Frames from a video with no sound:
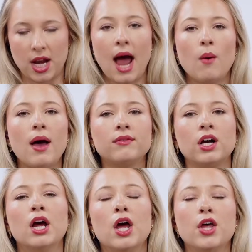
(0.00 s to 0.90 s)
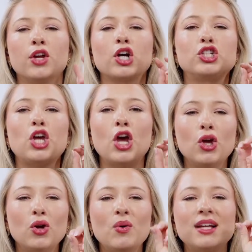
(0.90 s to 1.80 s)
However, there are
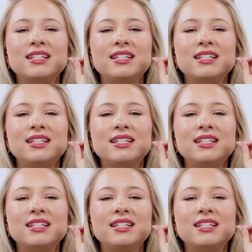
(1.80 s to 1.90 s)
two